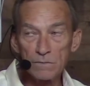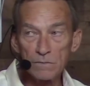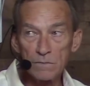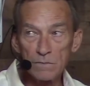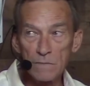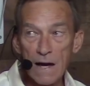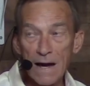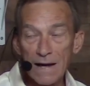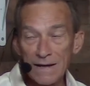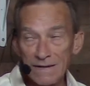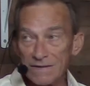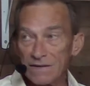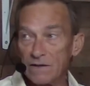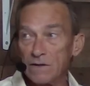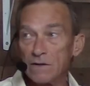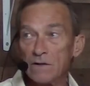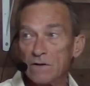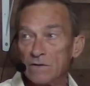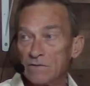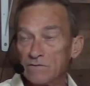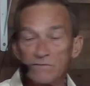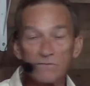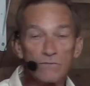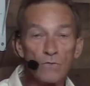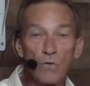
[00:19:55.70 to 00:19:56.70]
idea
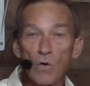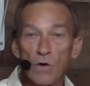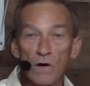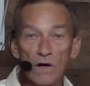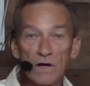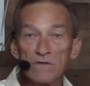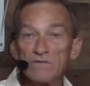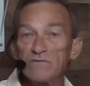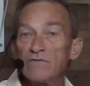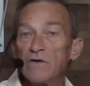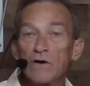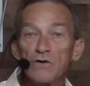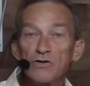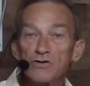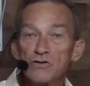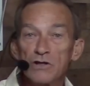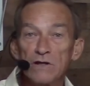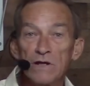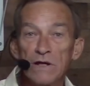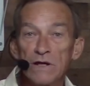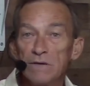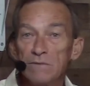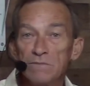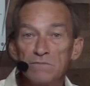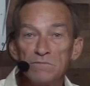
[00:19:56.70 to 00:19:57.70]
of organ function
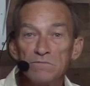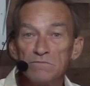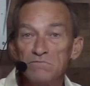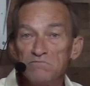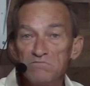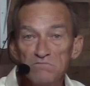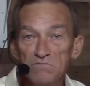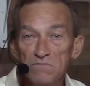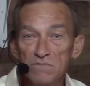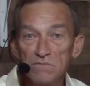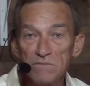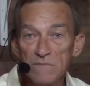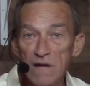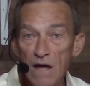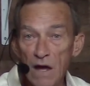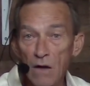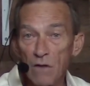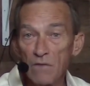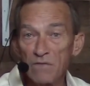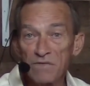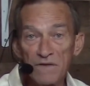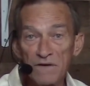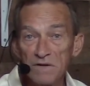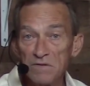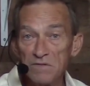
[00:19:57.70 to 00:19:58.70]
and
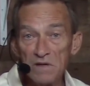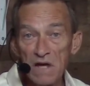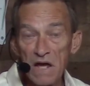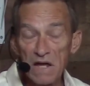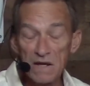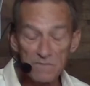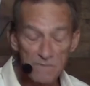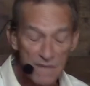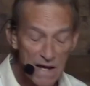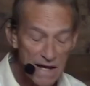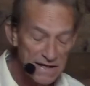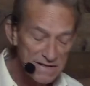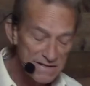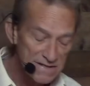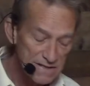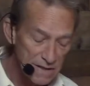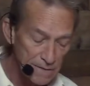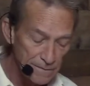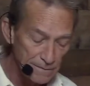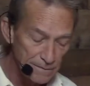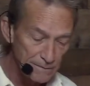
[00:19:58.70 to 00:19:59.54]
health and medicine.